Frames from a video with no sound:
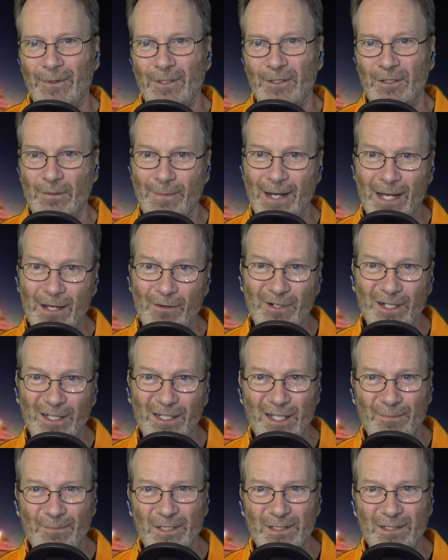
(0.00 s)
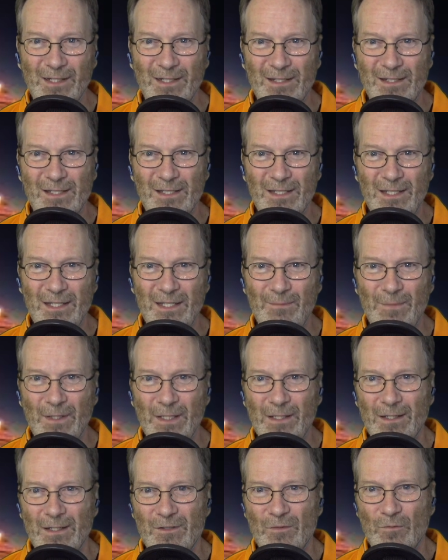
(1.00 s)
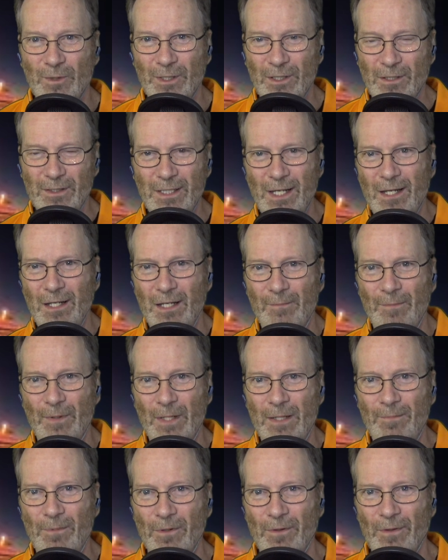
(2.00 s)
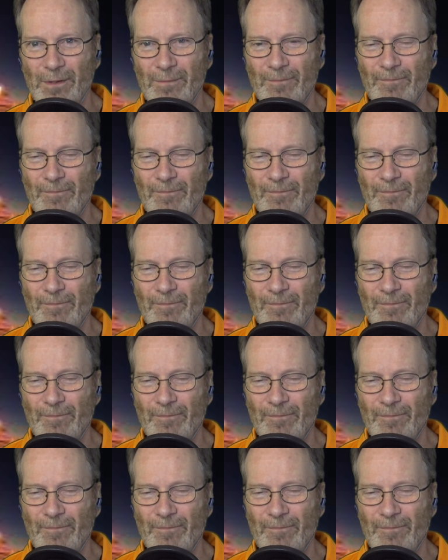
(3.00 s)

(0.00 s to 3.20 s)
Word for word: You might want to come to Tennessee because we're taking people